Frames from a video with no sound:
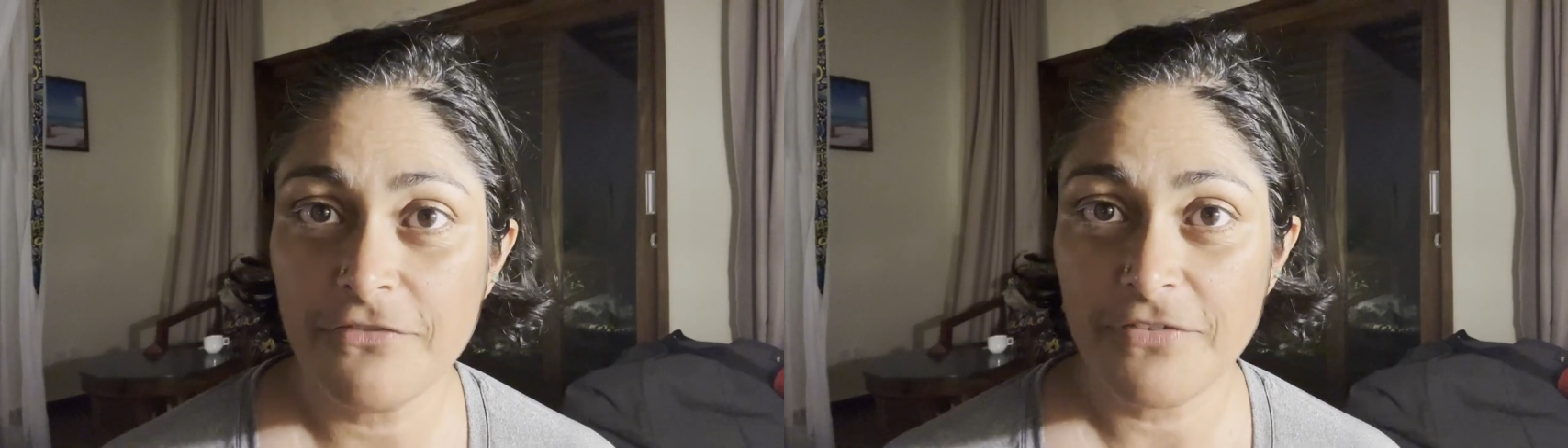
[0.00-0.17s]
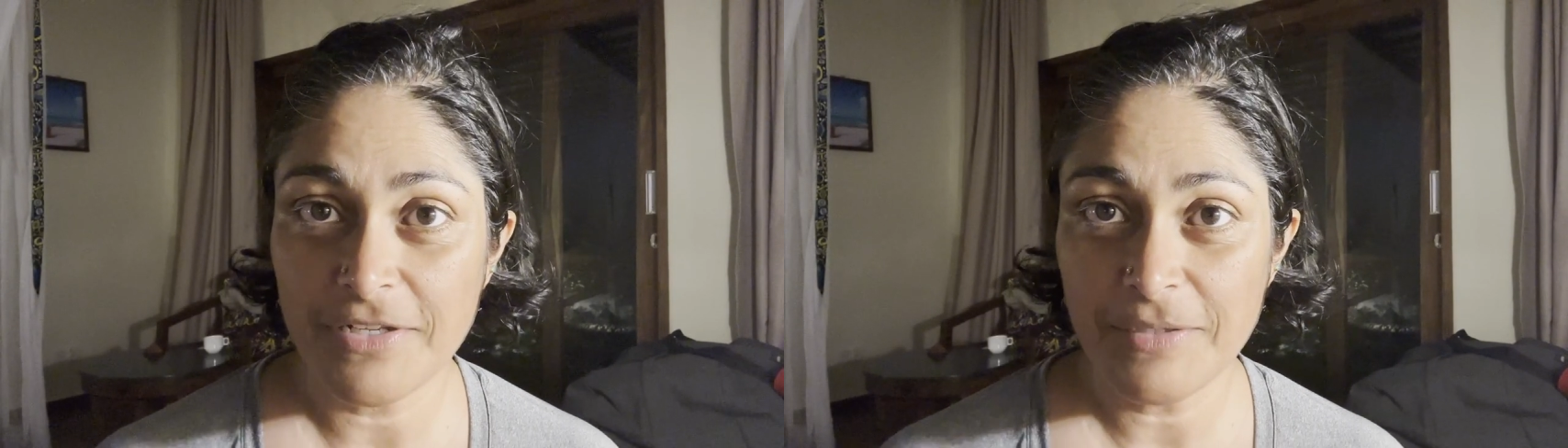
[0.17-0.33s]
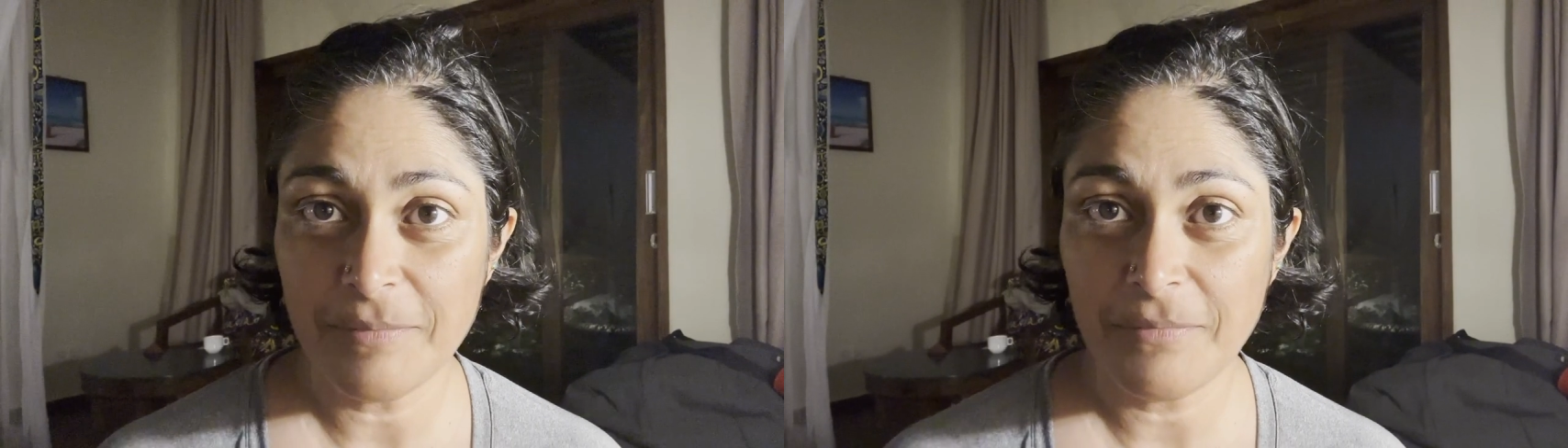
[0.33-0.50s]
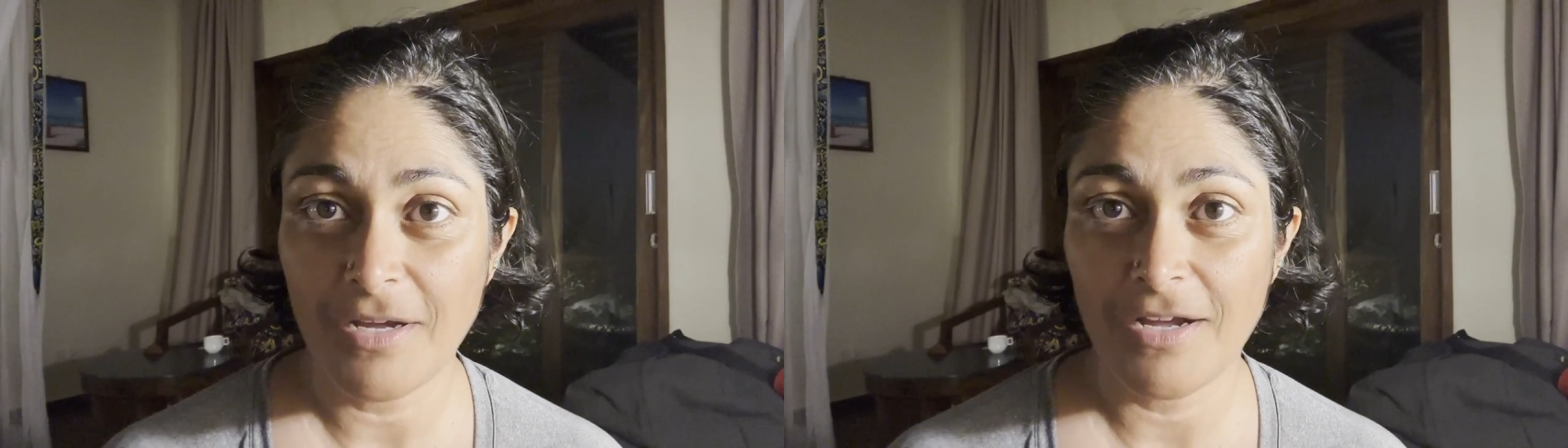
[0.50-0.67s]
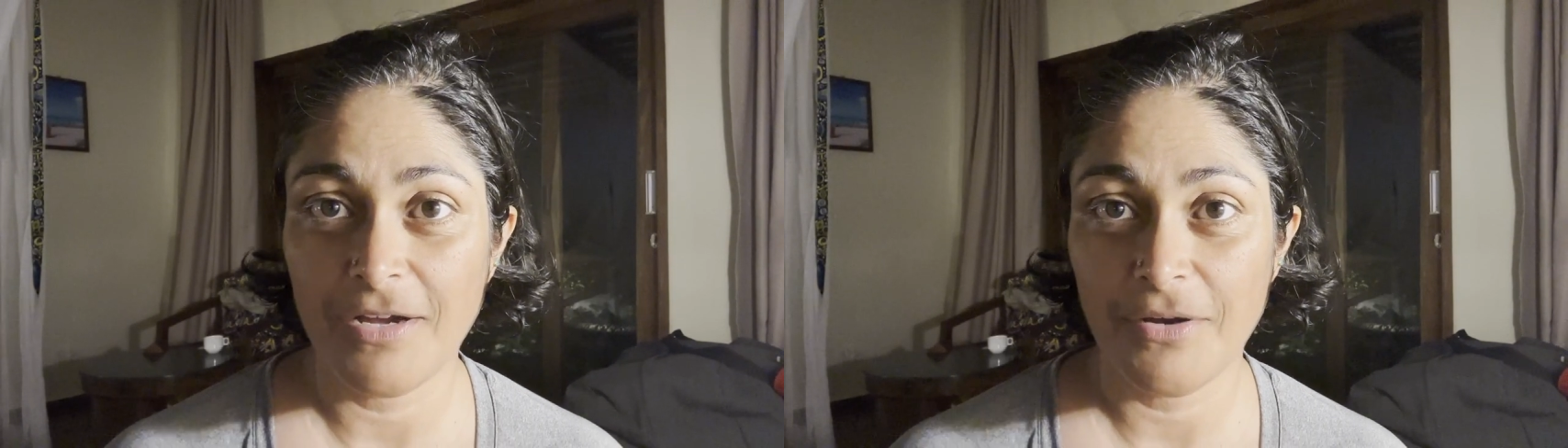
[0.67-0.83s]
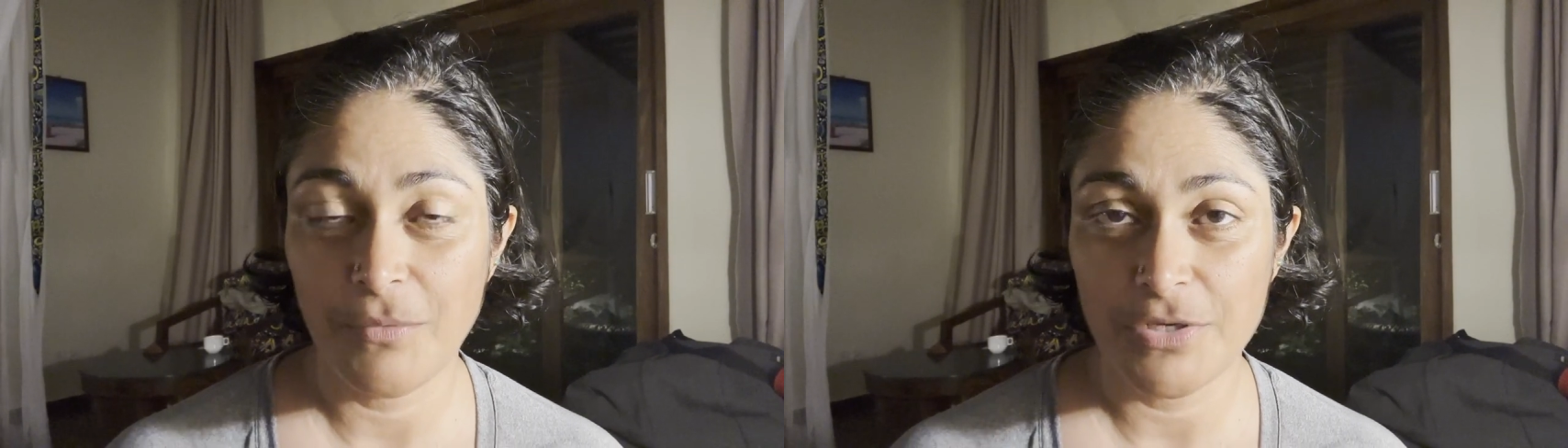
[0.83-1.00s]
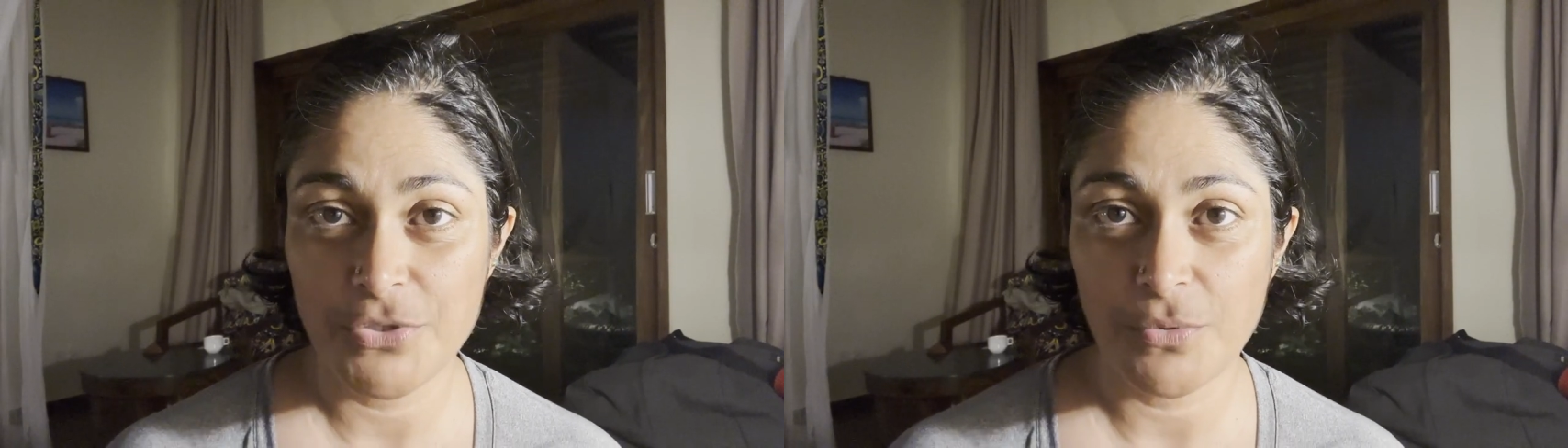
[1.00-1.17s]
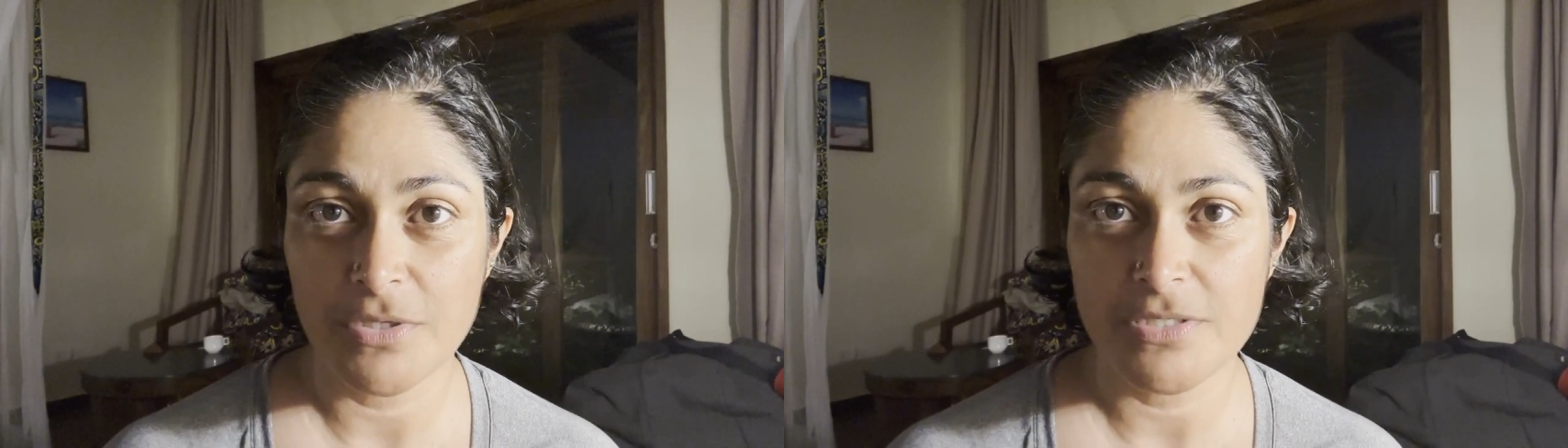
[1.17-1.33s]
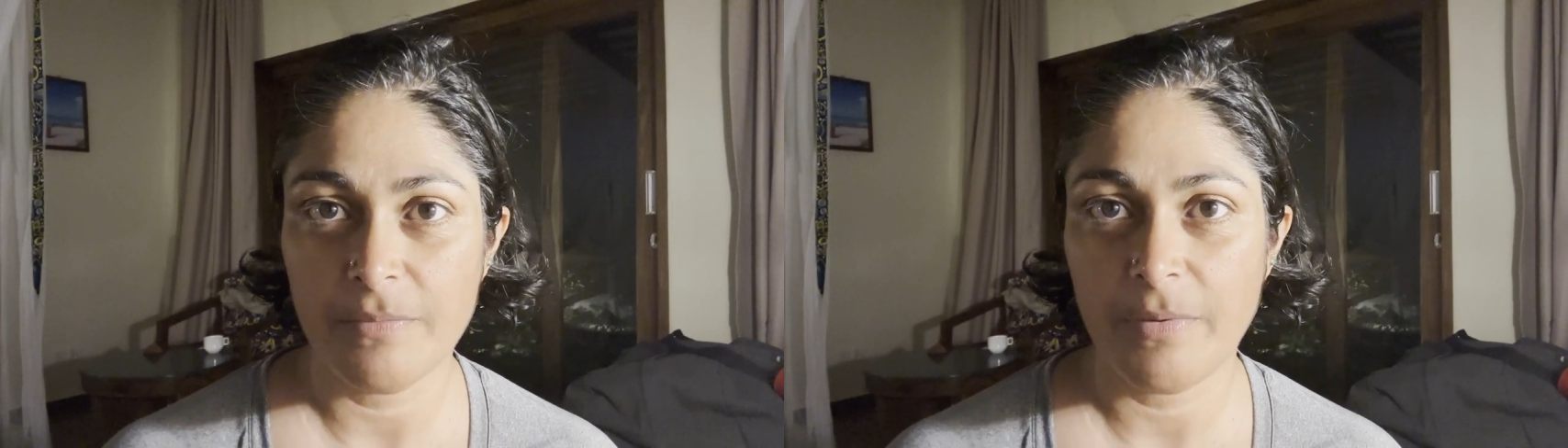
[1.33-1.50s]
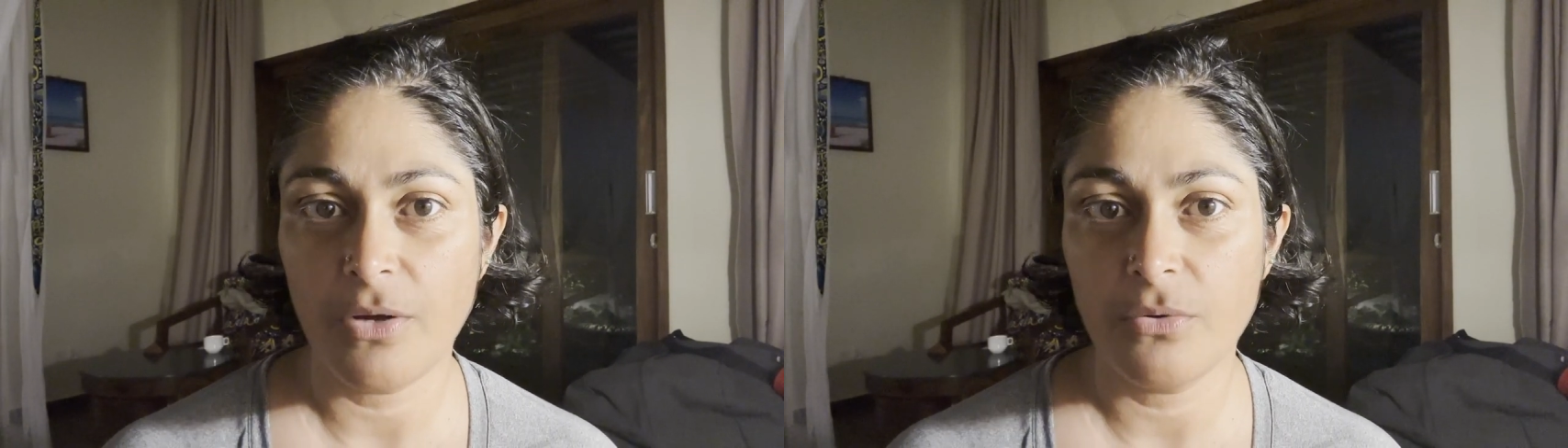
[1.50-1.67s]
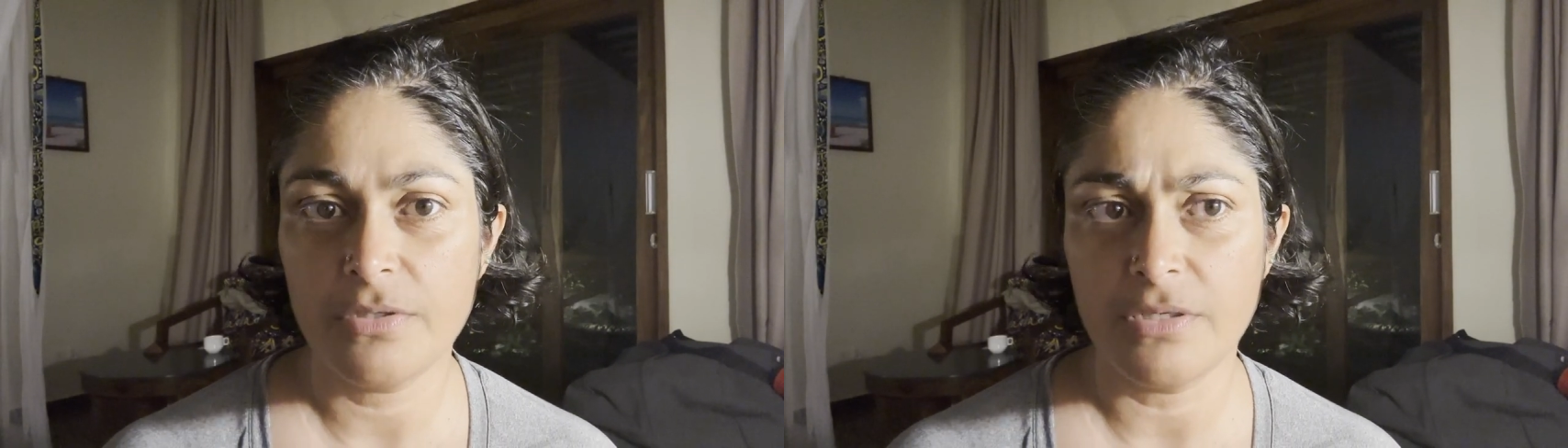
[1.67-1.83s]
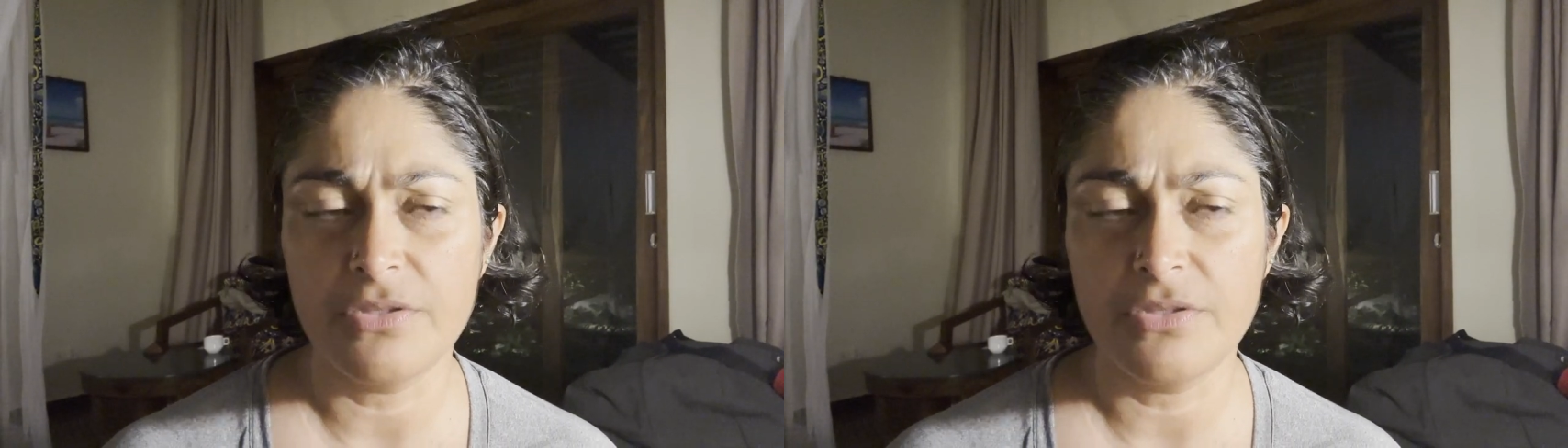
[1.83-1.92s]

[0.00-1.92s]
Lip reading: film, which was about a